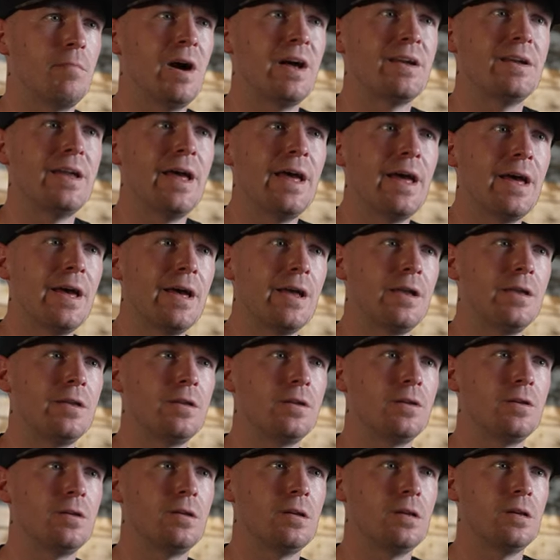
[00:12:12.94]
My dad,
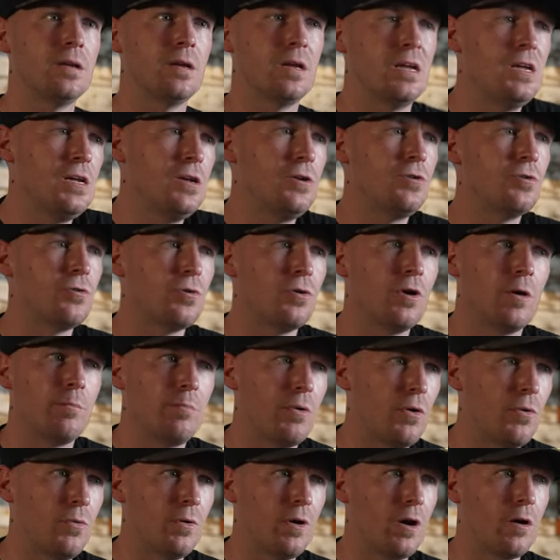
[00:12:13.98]
he grew up,
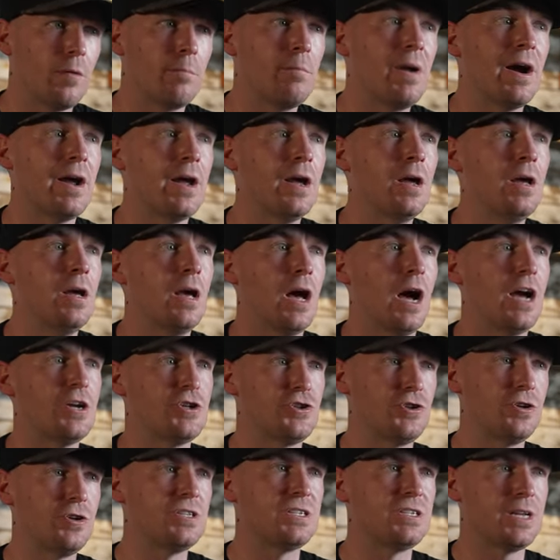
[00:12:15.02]
or I
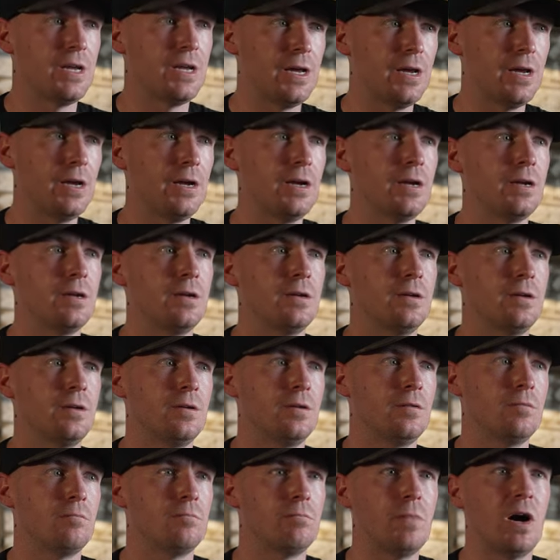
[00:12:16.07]
should say
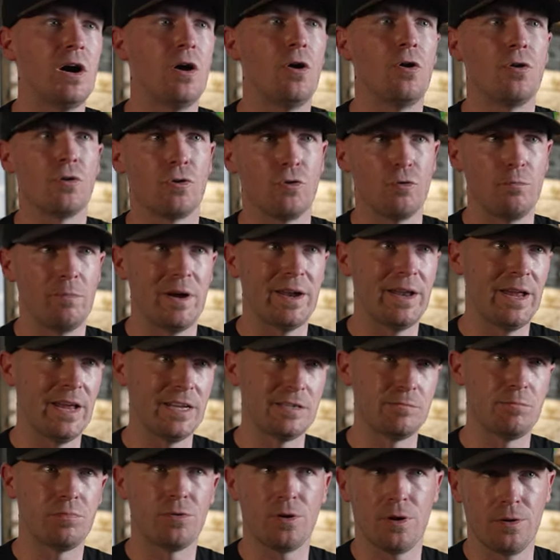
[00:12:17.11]
my uncle, my dad's
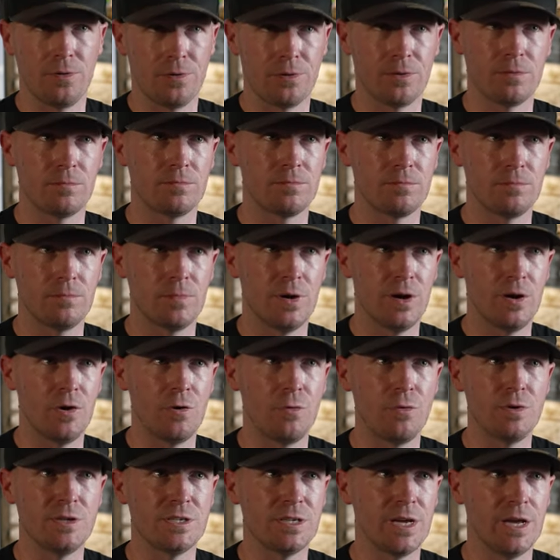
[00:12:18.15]
brother,
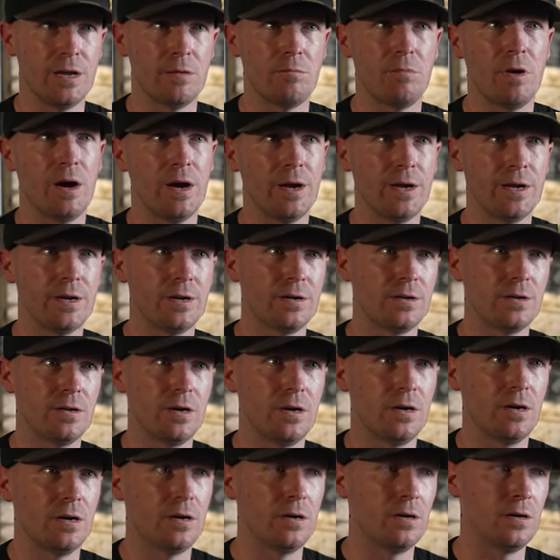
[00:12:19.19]
always had a bike.
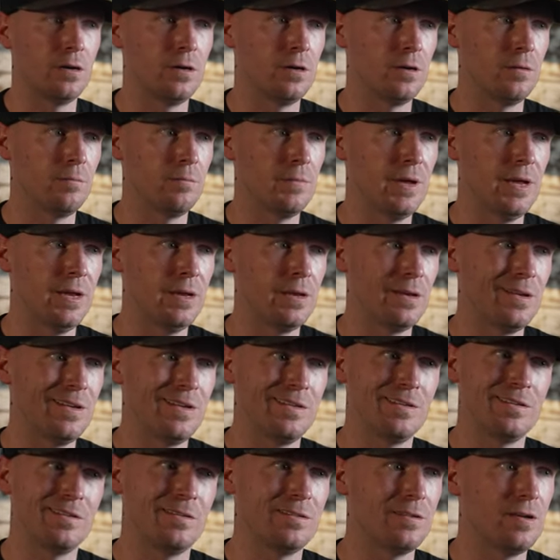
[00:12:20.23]
And
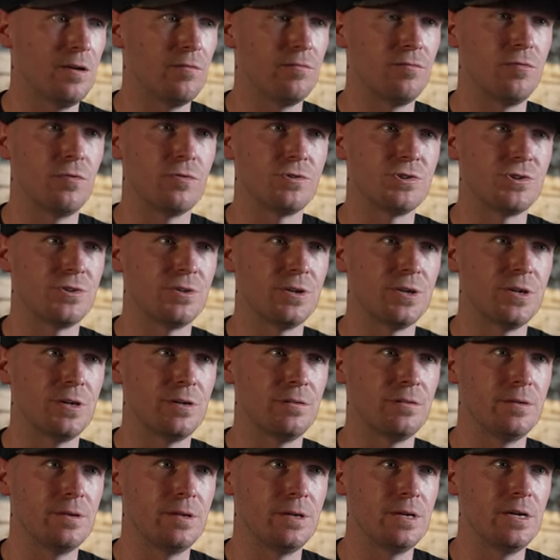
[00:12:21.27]

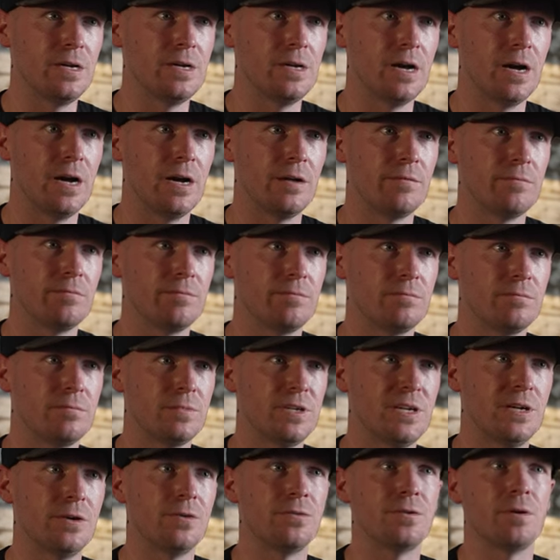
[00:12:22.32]
unfortunately, he got
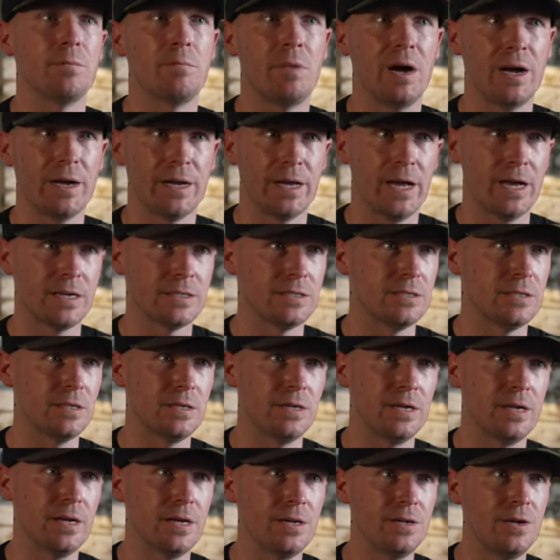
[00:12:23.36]
killed in a bike
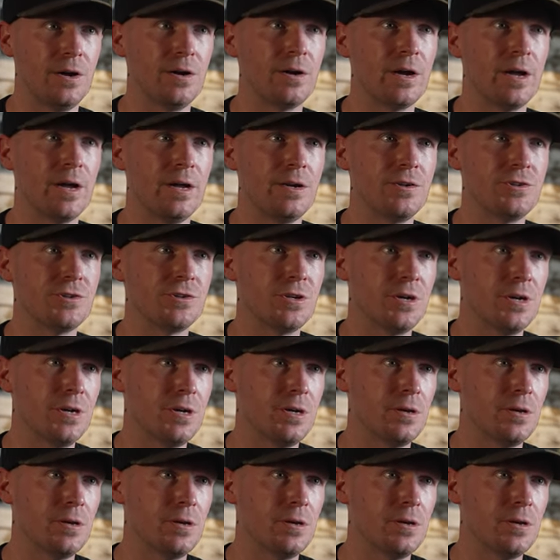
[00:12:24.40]
accident at a young age.